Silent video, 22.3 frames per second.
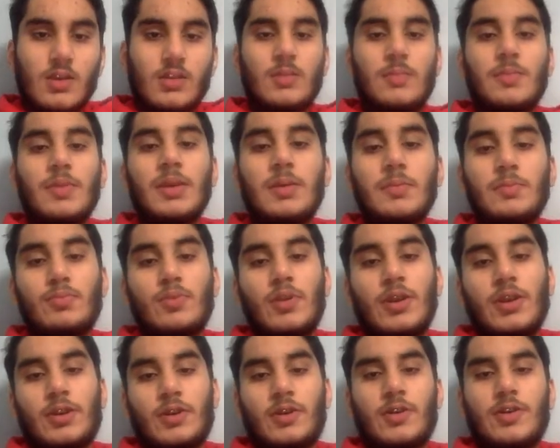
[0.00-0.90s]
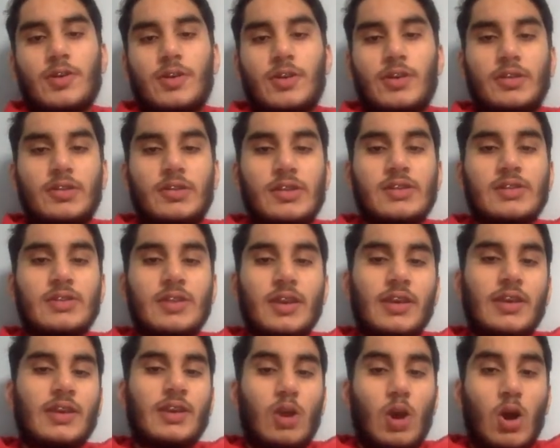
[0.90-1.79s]
The main breaker is
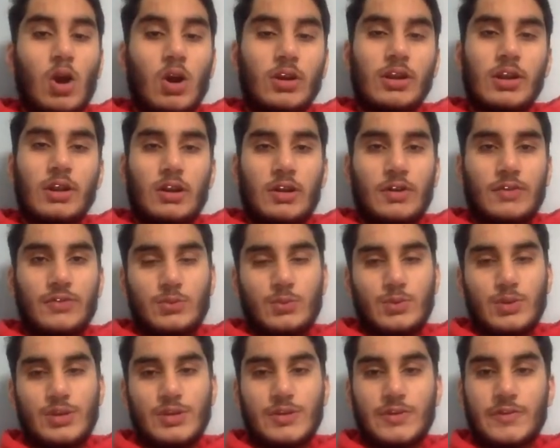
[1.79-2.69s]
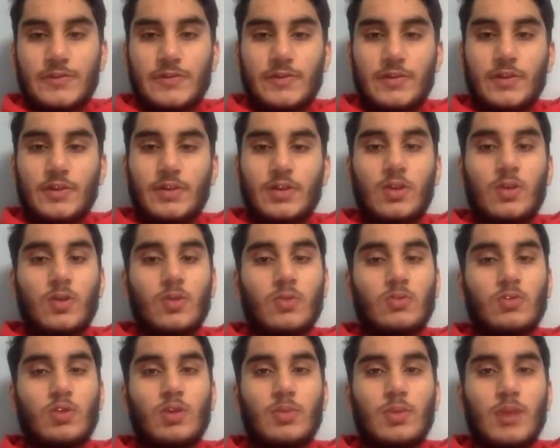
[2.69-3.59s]
like an on and off switch for the
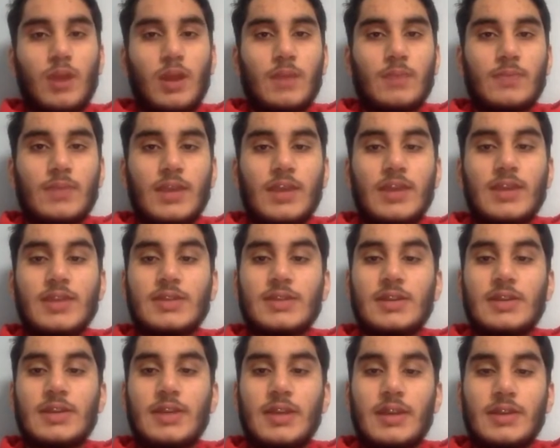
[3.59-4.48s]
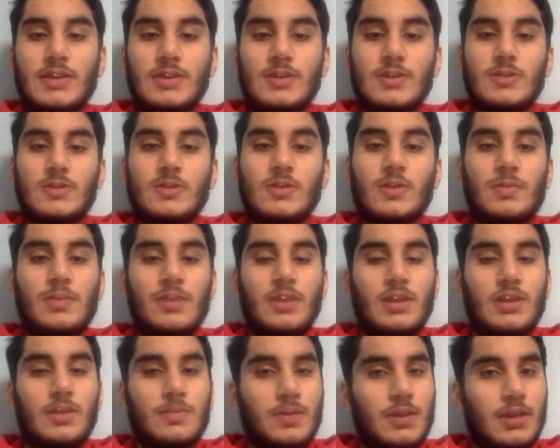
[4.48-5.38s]
whole robot. It is connected to the
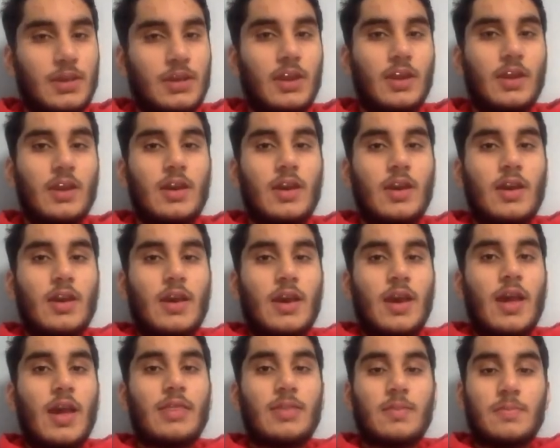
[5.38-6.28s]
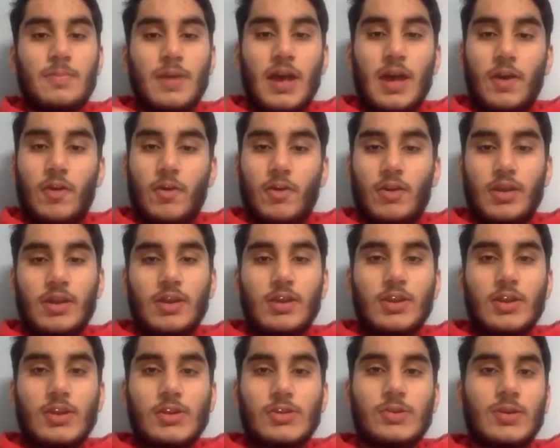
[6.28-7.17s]
PDP and the
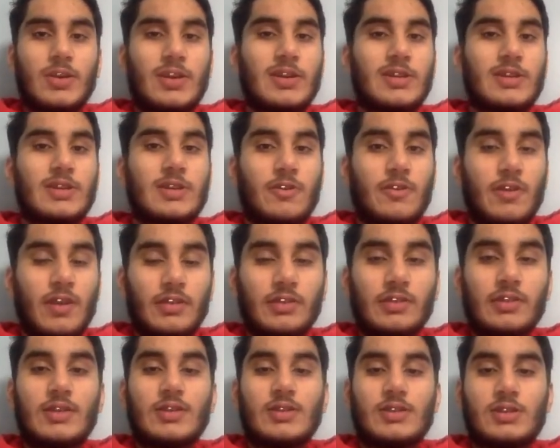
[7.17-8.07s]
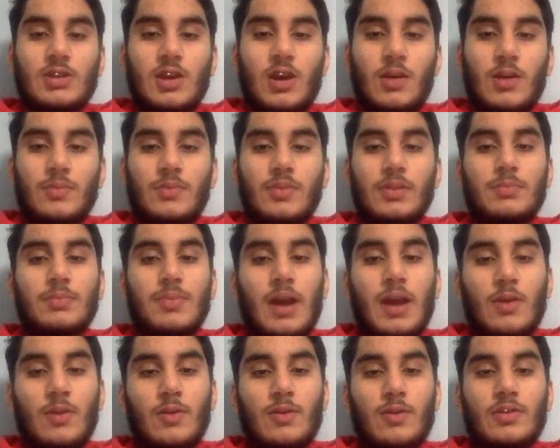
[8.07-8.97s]
battery so it can directly stop the
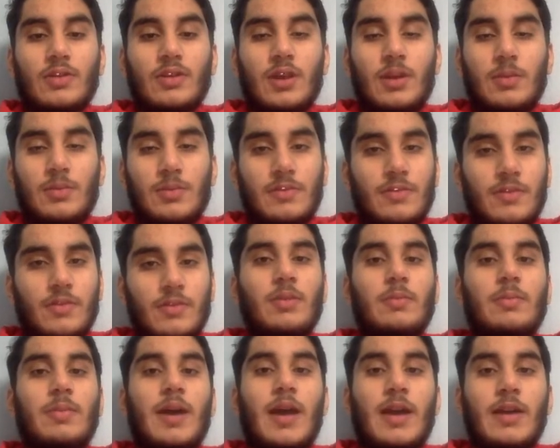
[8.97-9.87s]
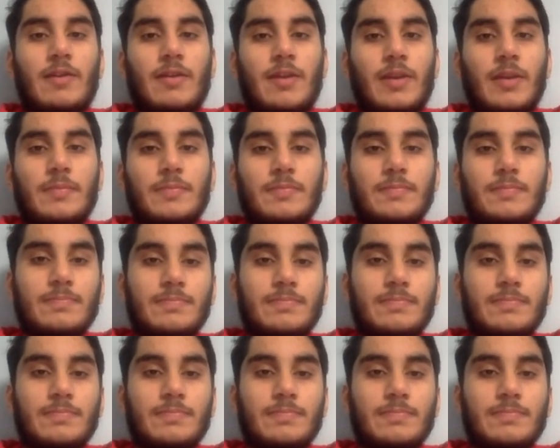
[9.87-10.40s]
power coming from the battery.